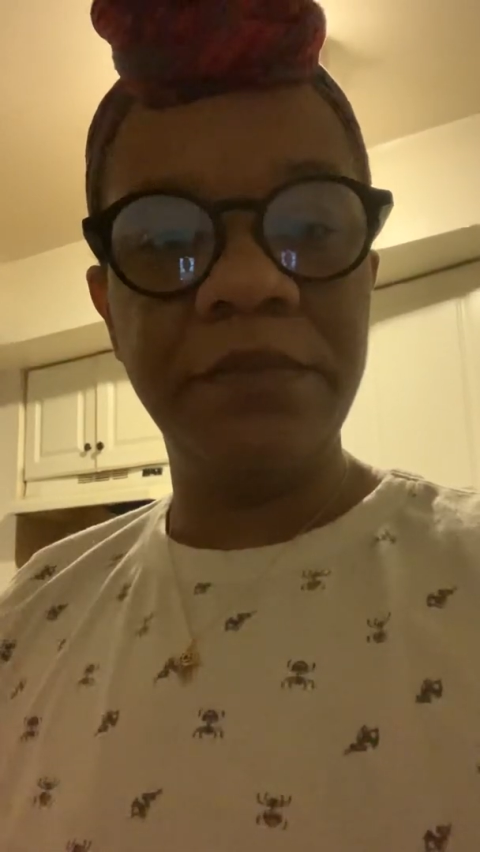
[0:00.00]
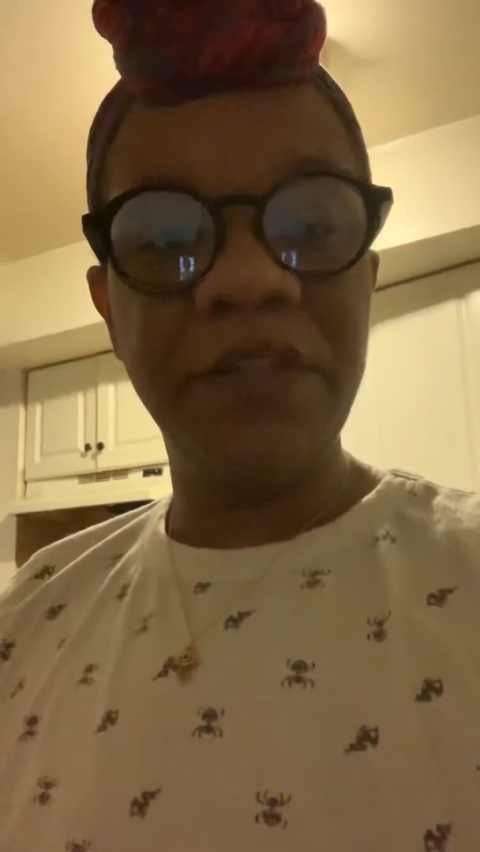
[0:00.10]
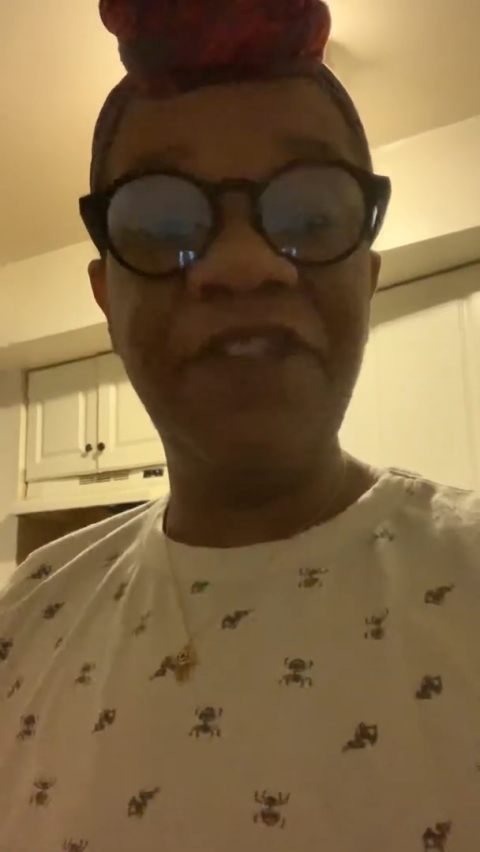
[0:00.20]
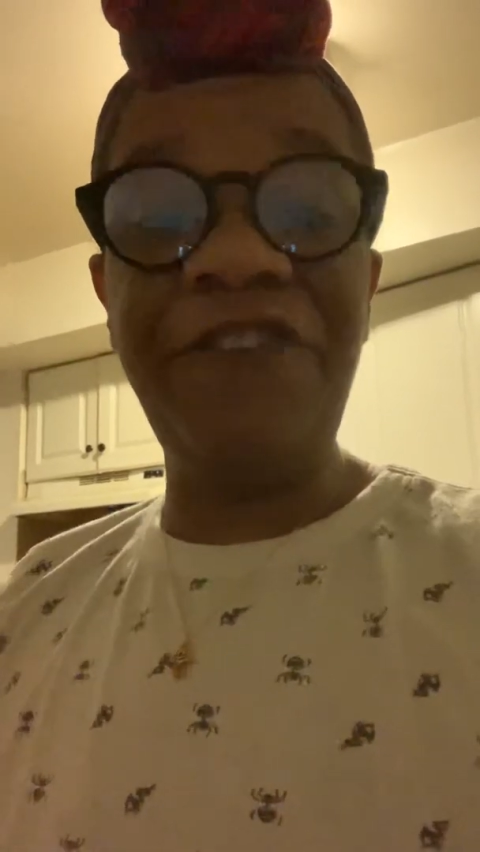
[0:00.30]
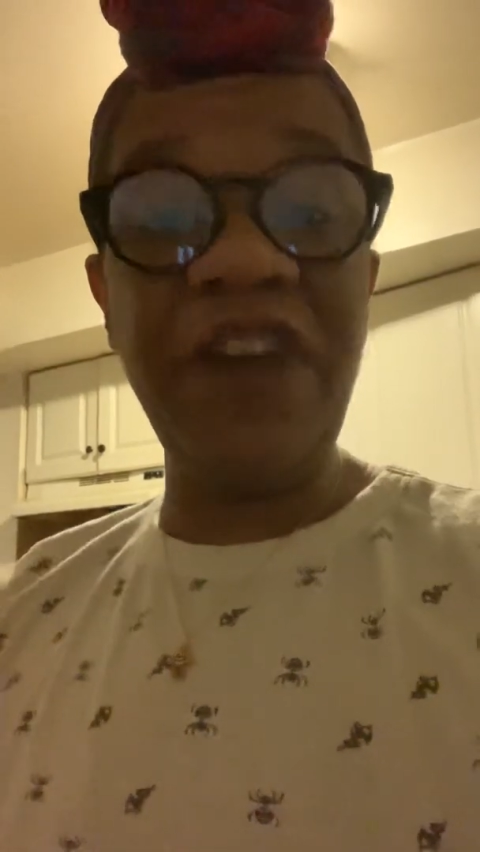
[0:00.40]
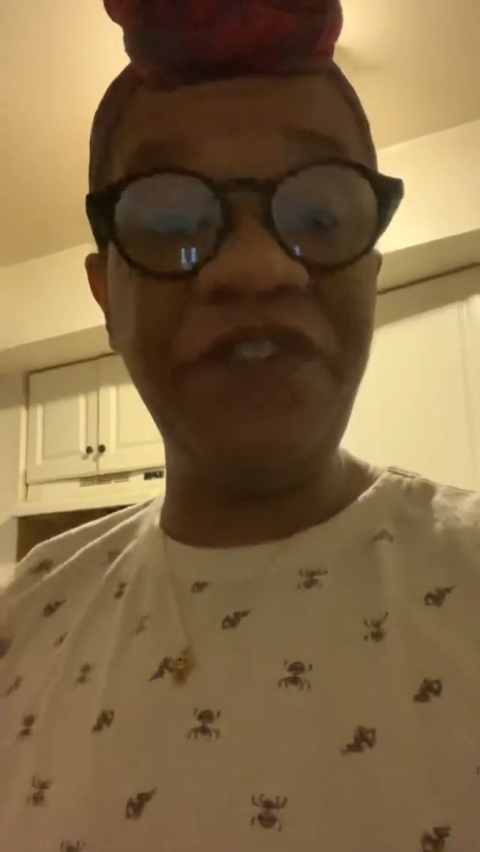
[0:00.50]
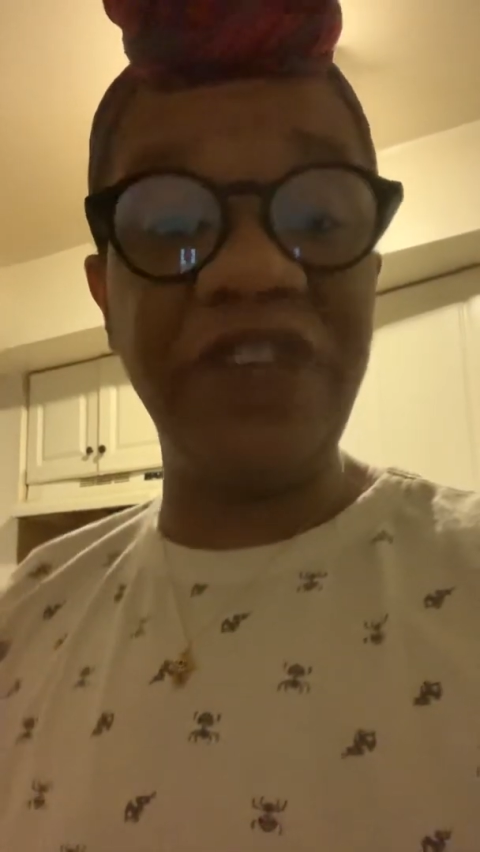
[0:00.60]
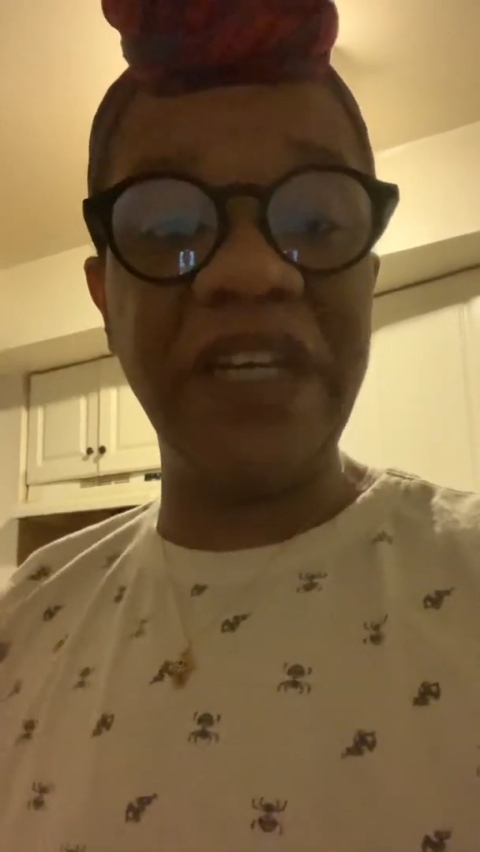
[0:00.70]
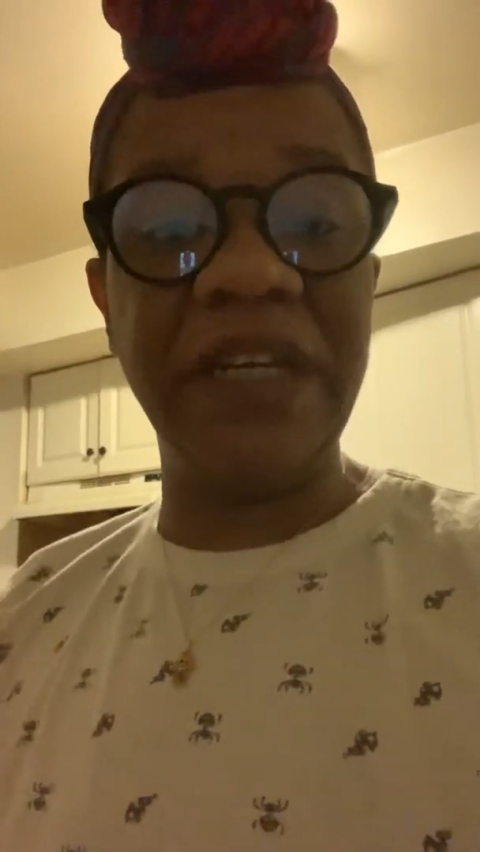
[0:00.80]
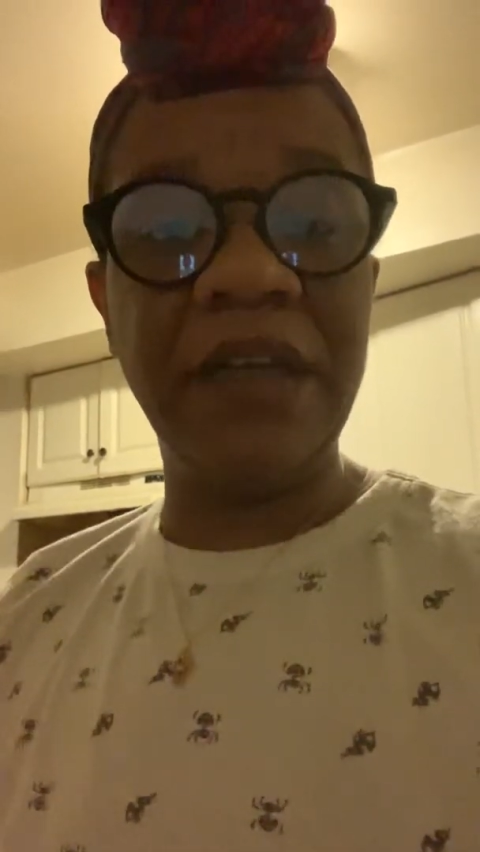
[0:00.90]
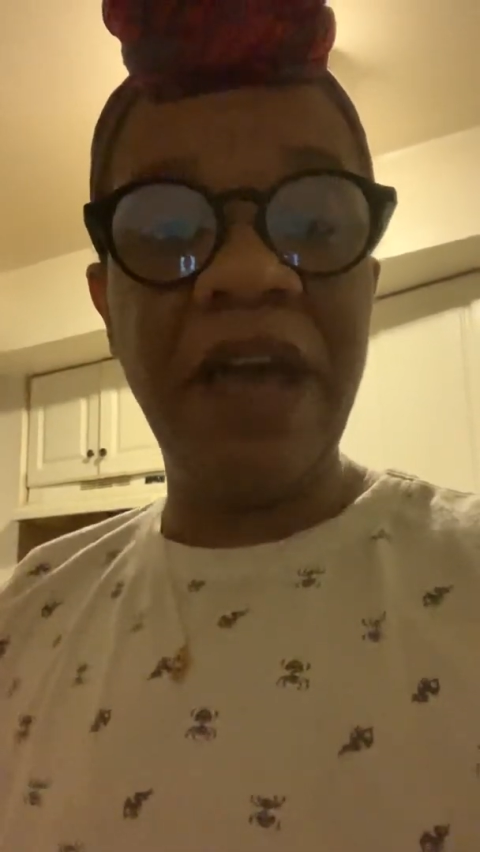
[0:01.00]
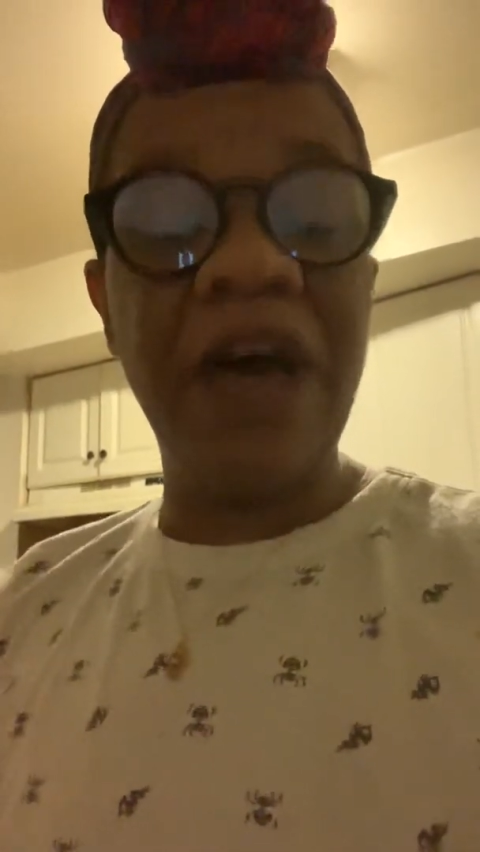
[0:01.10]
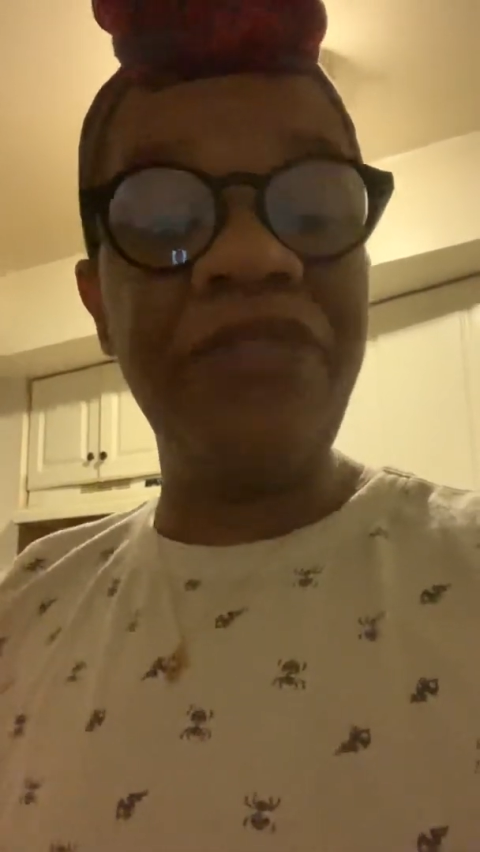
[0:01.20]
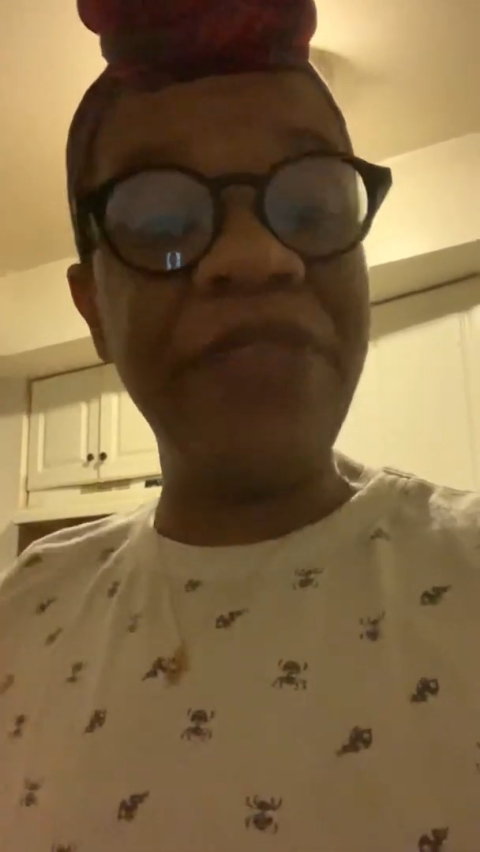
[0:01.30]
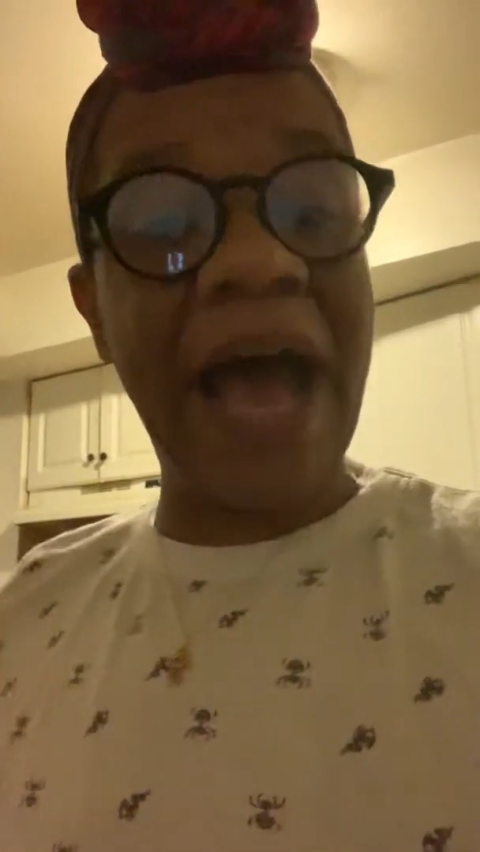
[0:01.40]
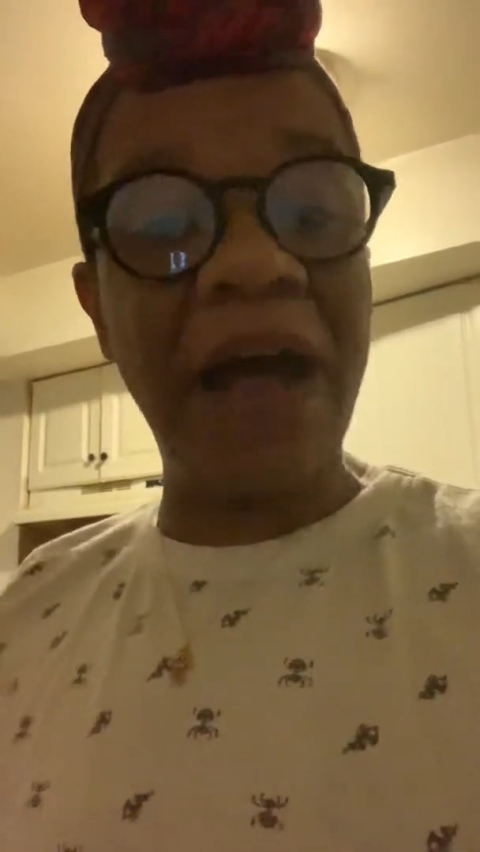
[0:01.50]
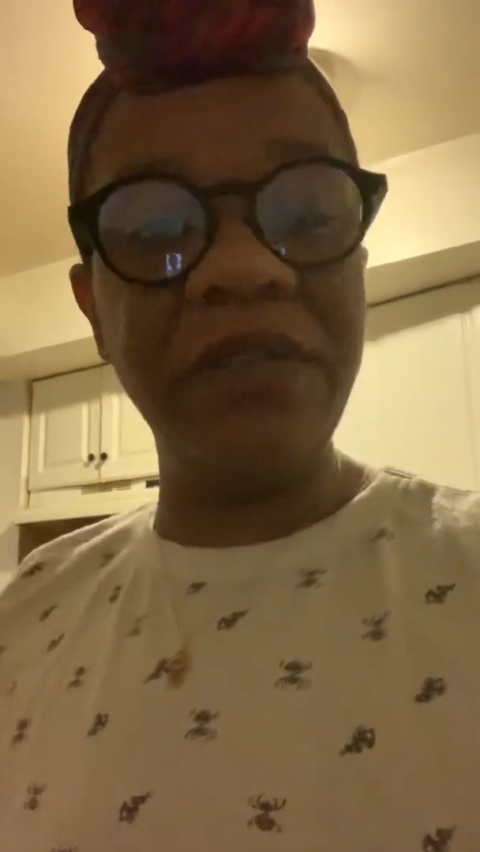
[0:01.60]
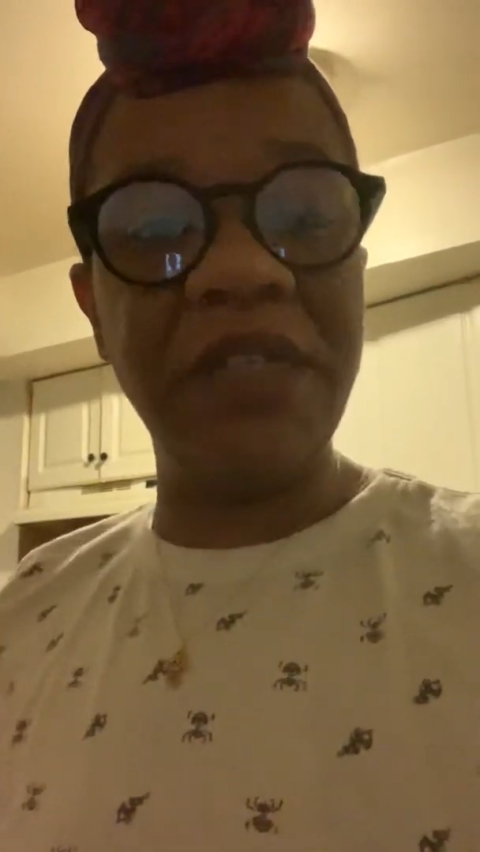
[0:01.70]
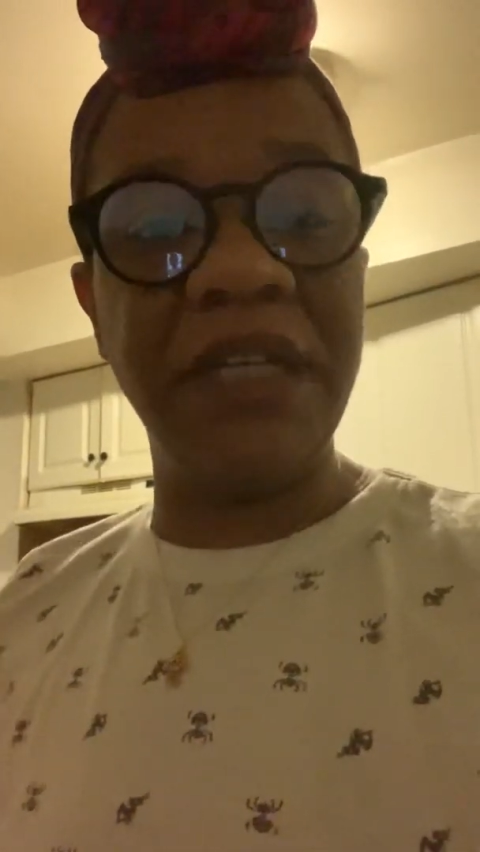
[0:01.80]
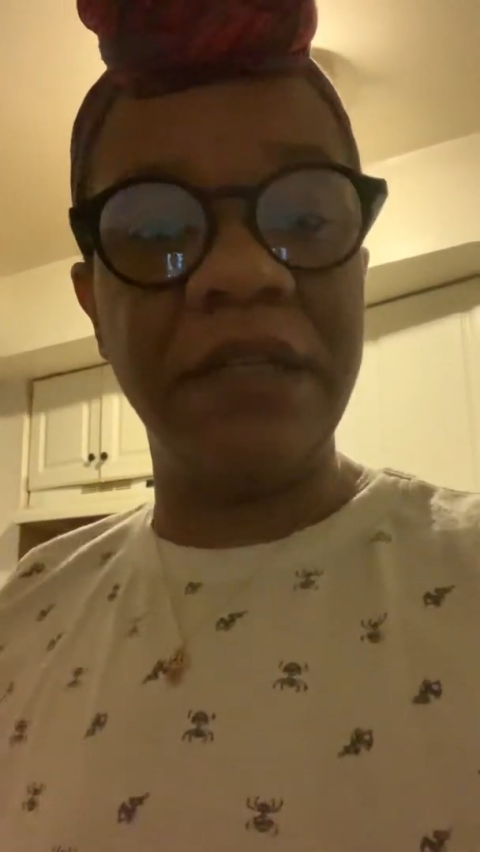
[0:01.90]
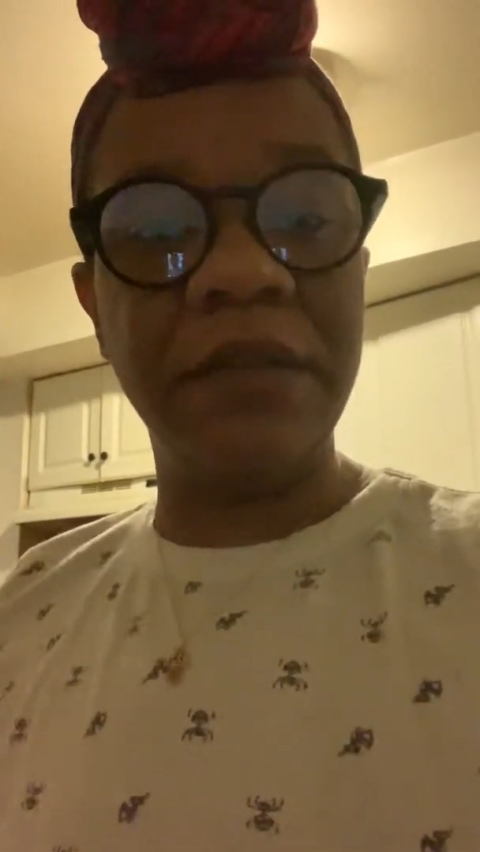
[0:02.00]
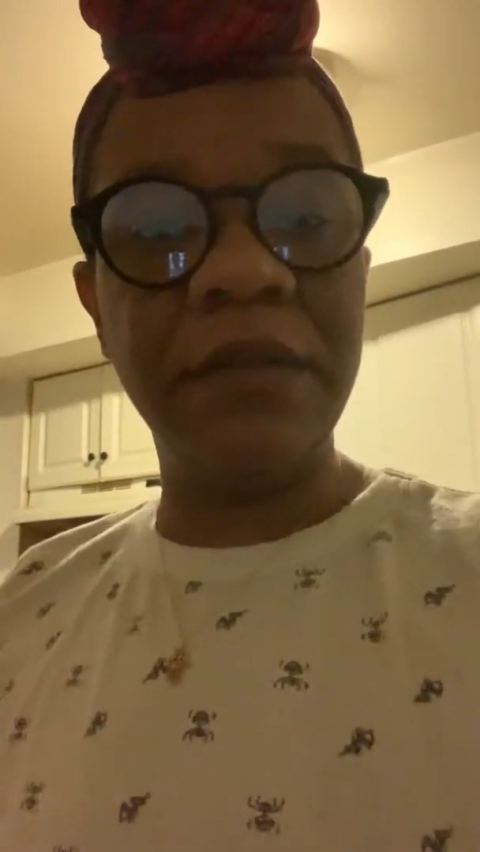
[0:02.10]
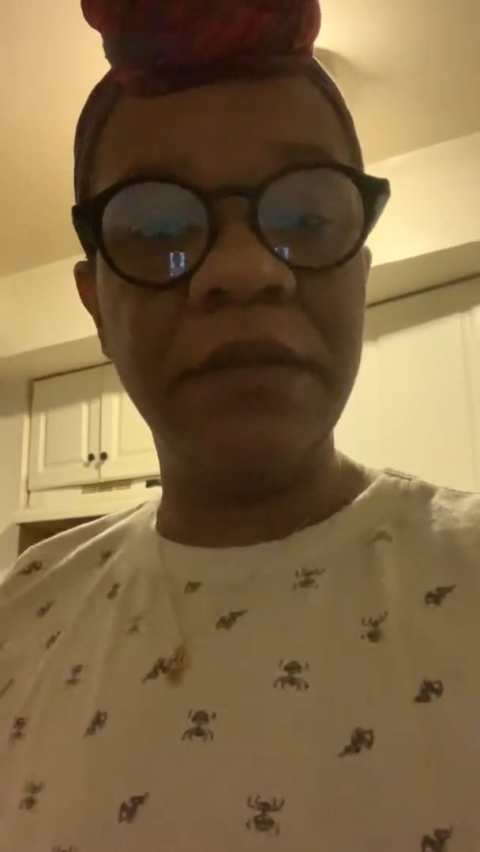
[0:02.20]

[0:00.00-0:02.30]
50, 1,000.